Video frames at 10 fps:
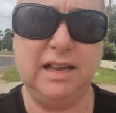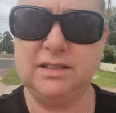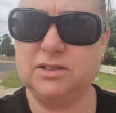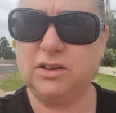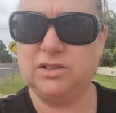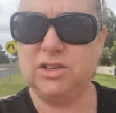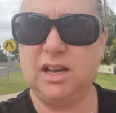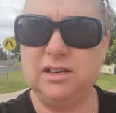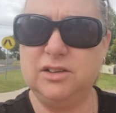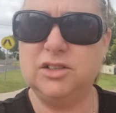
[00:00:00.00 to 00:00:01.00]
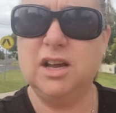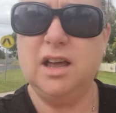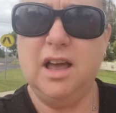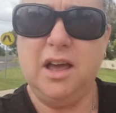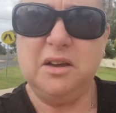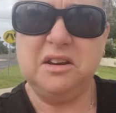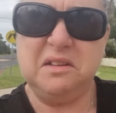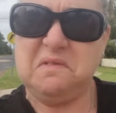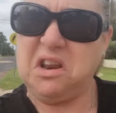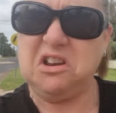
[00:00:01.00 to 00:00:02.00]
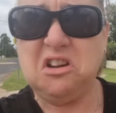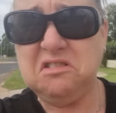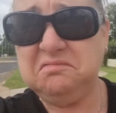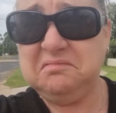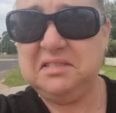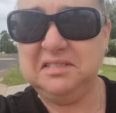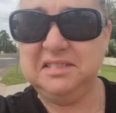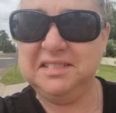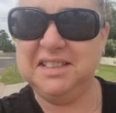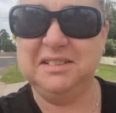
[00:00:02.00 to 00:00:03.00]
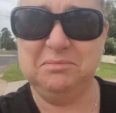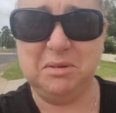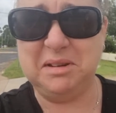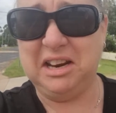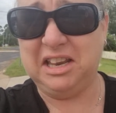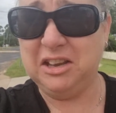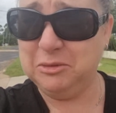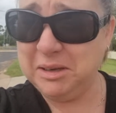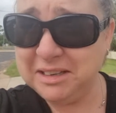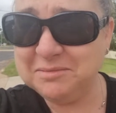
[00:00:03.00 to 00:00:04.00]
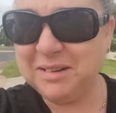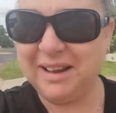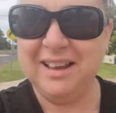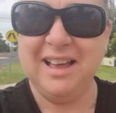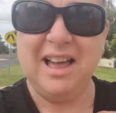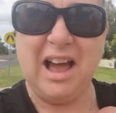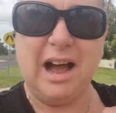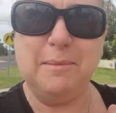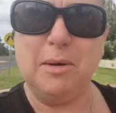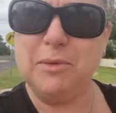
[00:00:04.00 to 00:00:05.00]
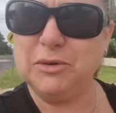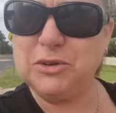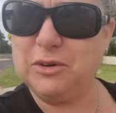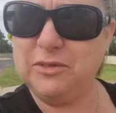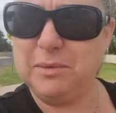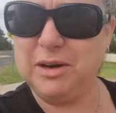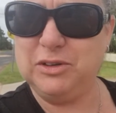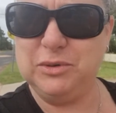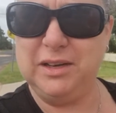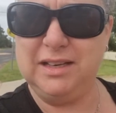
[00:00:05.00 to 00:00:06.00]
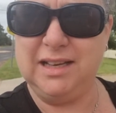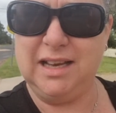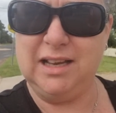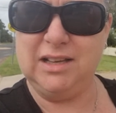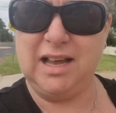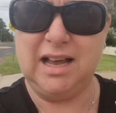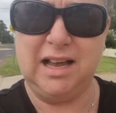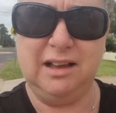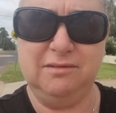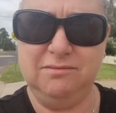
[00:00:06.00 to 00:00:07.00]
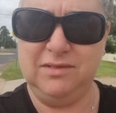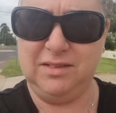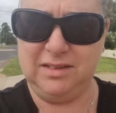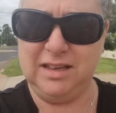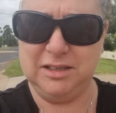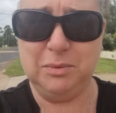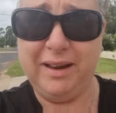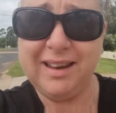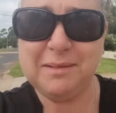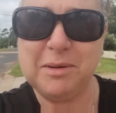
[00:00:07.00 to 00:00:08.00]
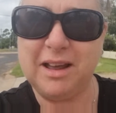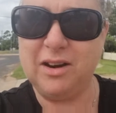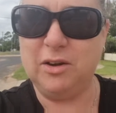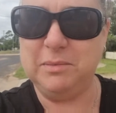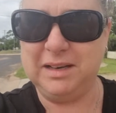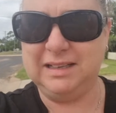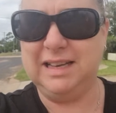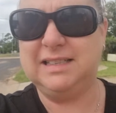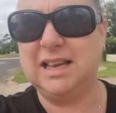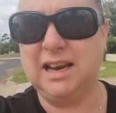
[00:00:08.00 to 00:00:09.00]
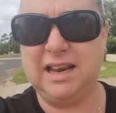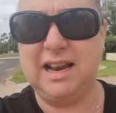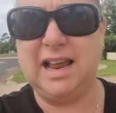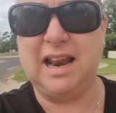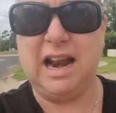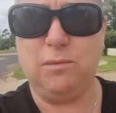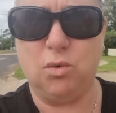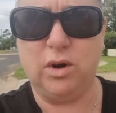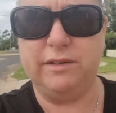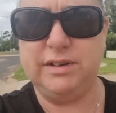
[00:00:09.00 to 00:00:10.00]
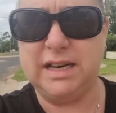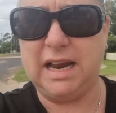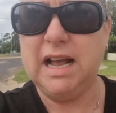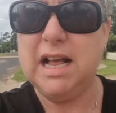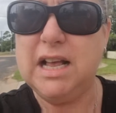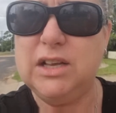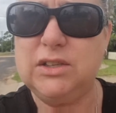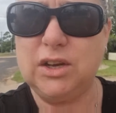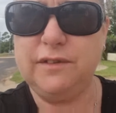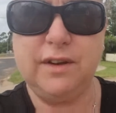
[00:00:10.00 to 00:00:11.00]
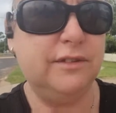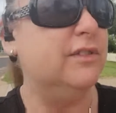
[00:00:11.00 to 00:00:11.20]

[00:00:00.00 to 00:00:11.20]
exercise challenge. I'm going to give that a go. This is probably going to kill me, but I'm not sure if I'm going to do it this week, but I'm at least going to get out and walk every day. So far